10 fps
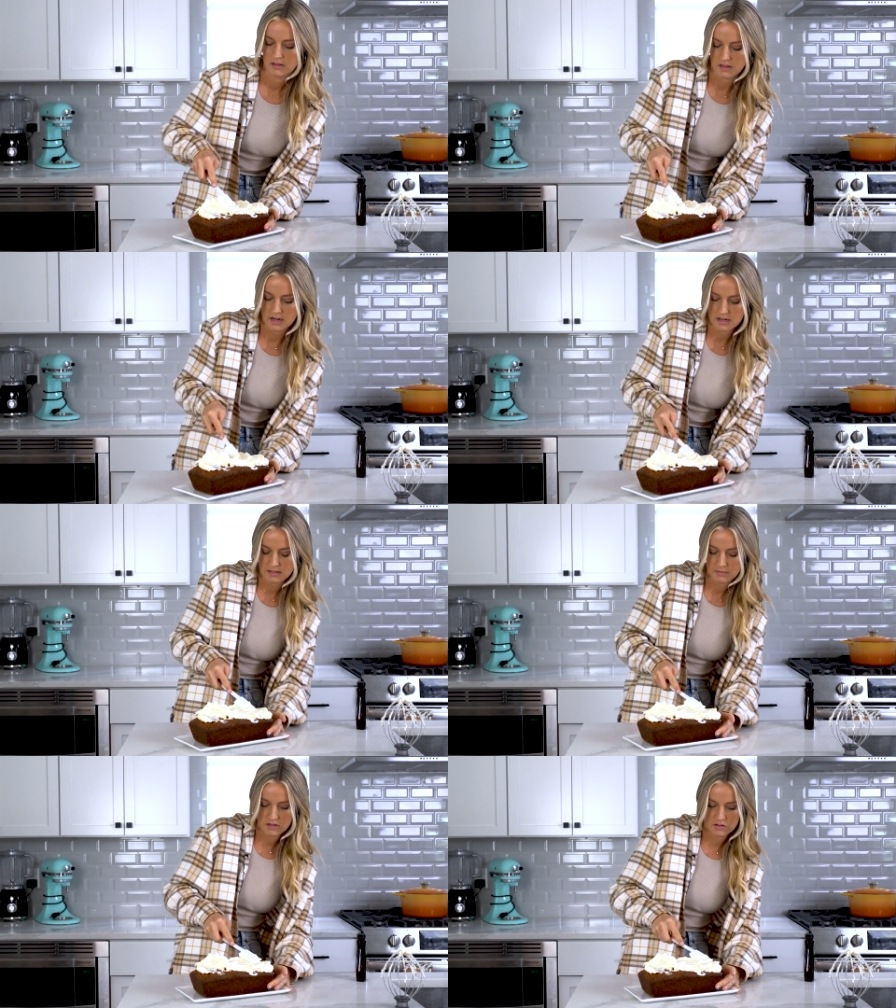There is
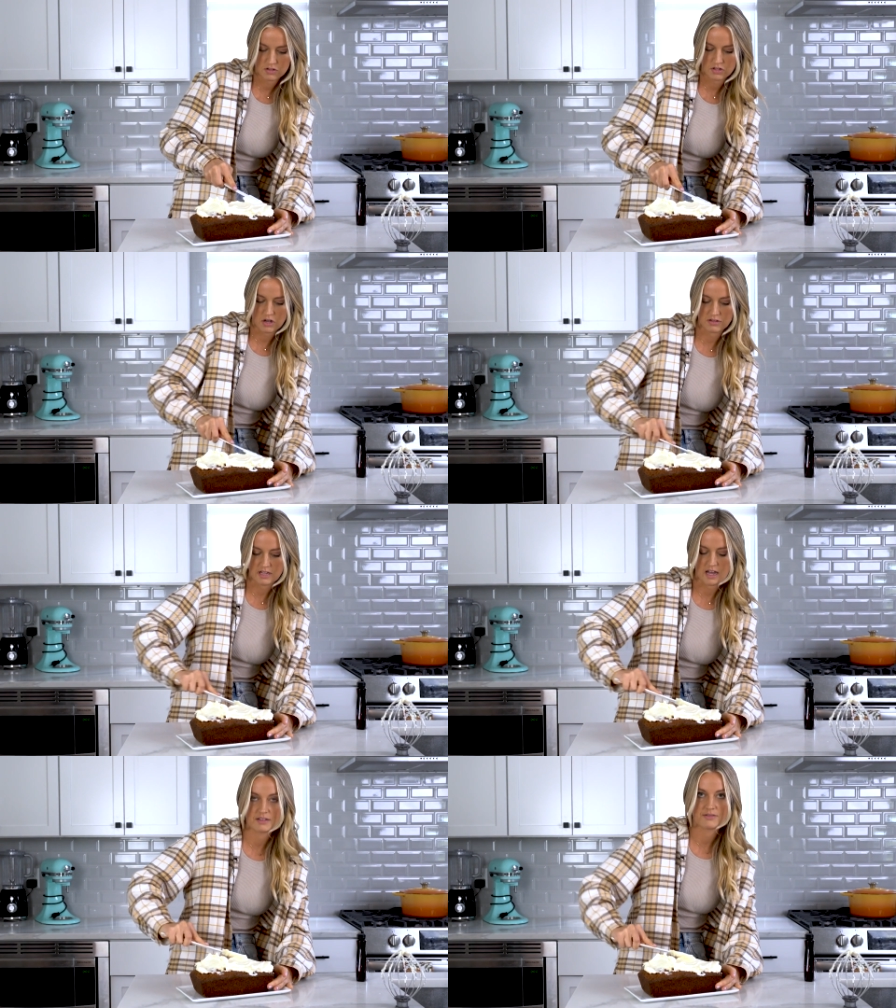something so
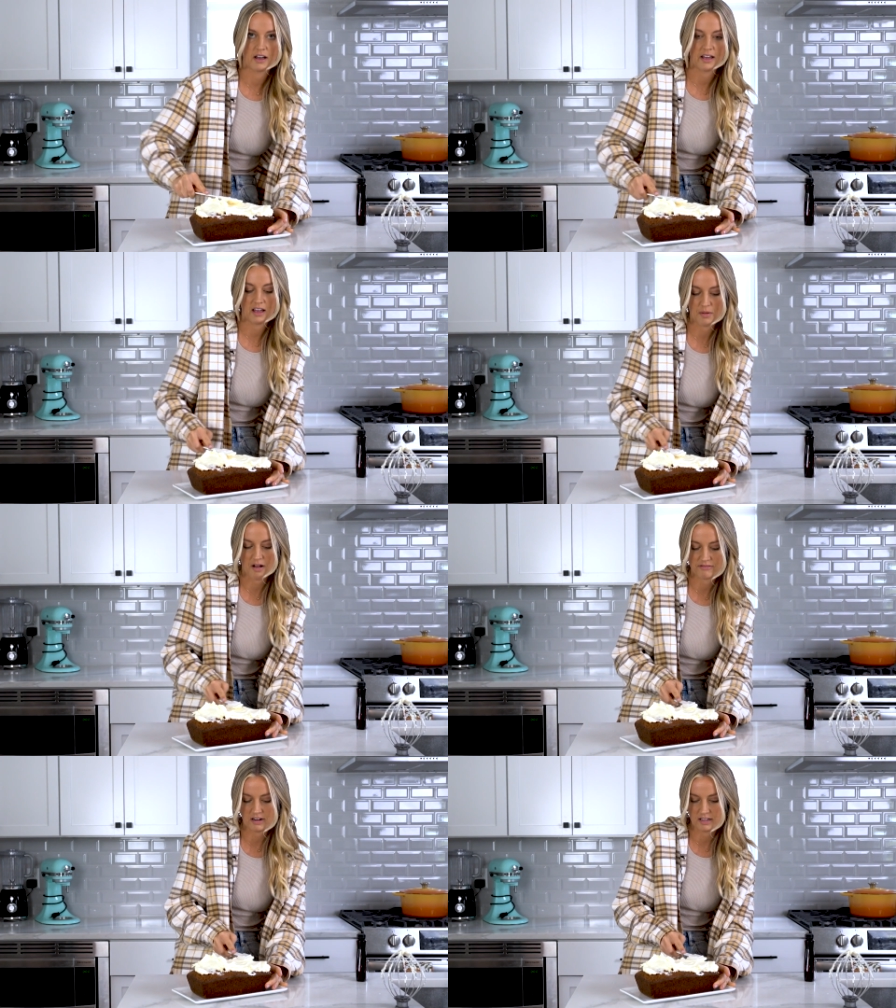satisfying
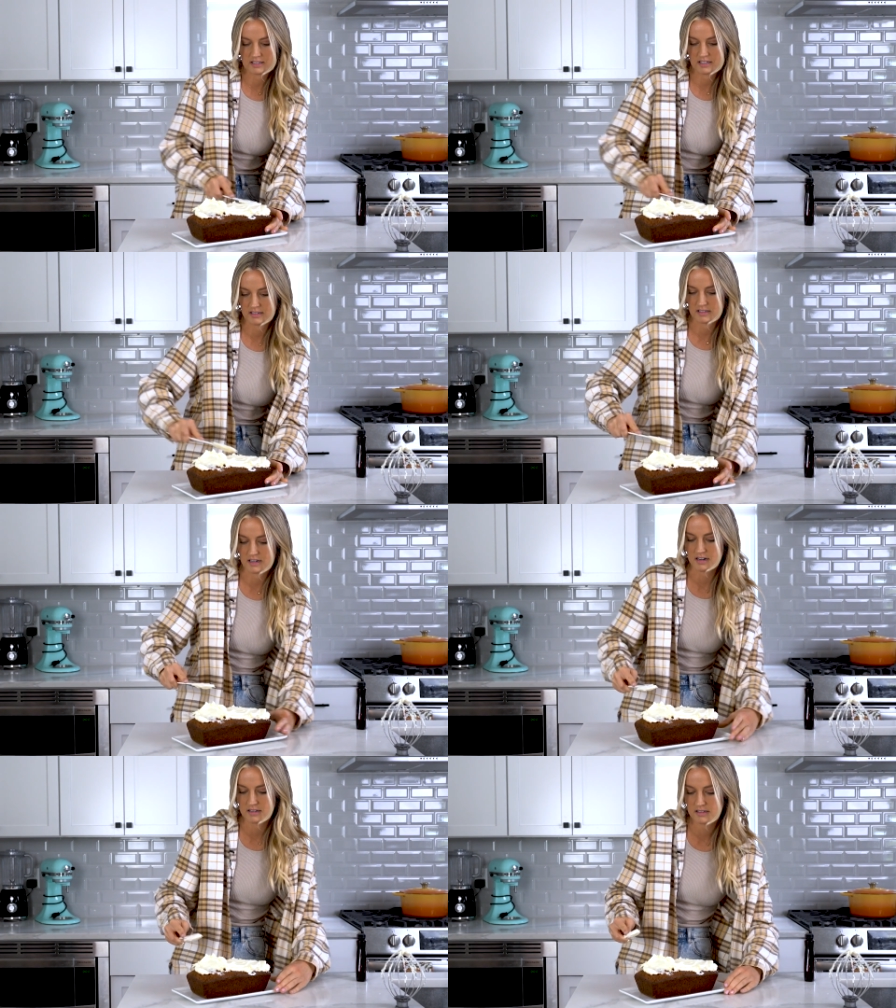about frosting
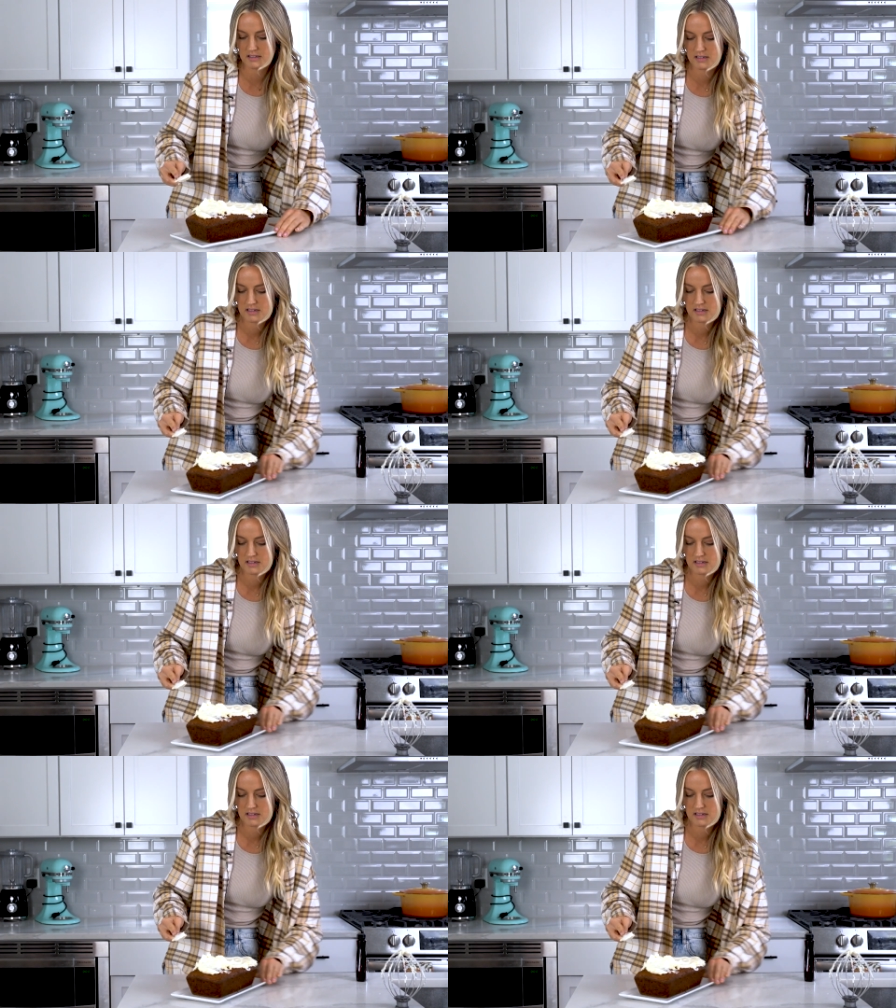desserts.